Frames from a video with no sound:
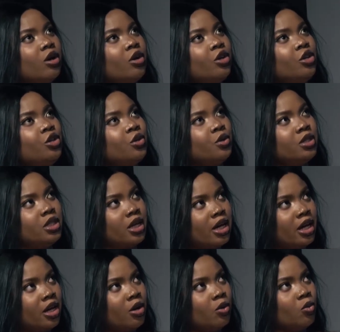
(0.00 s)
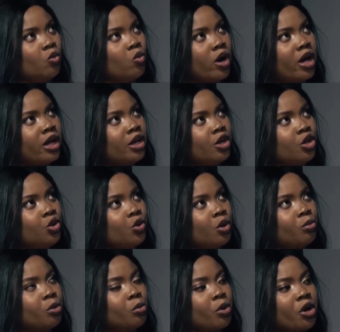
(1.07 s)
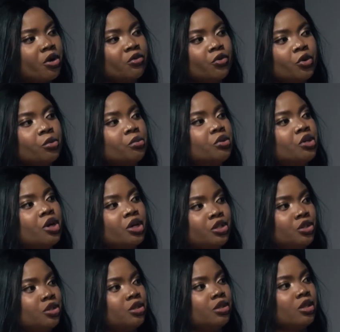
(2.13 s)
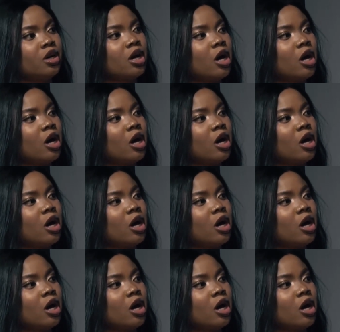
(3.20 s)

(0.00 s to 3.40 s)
your day when you're preparing for a production?